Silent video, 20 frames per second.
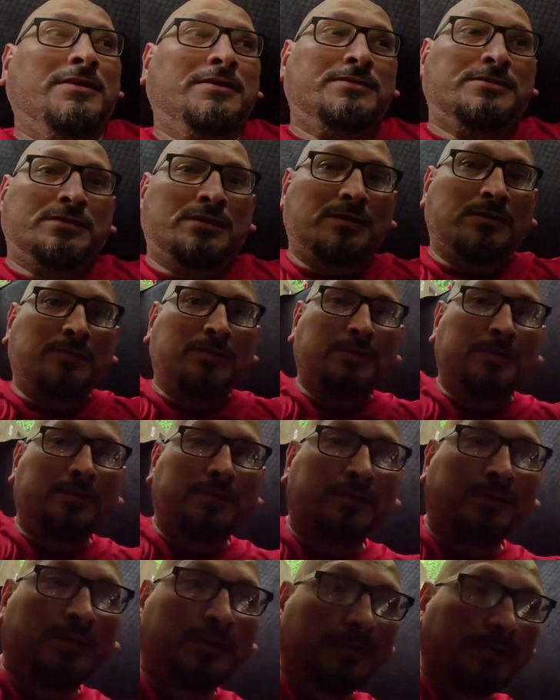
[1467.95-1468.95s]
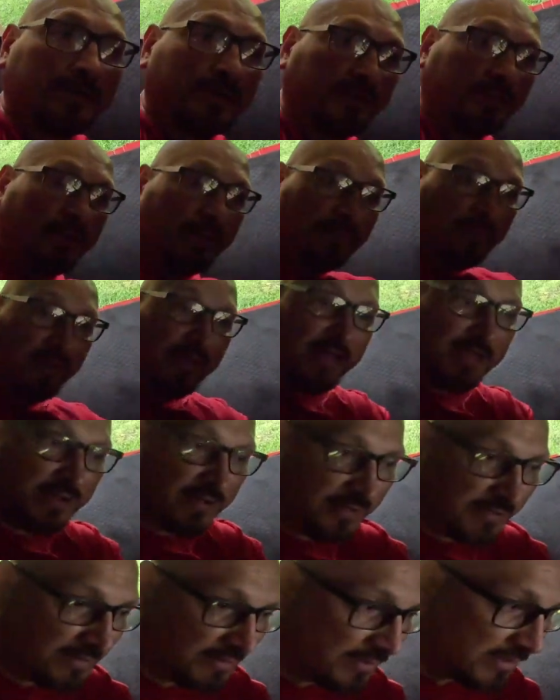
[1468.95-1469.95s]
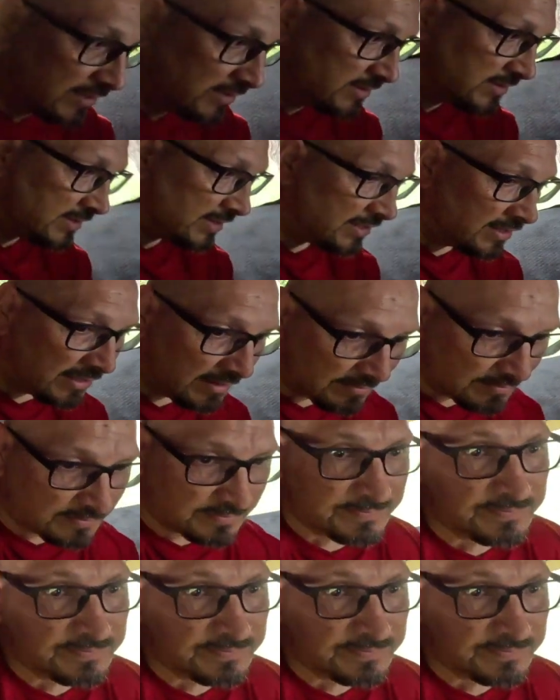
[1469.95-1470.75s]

so not bad. You can sit up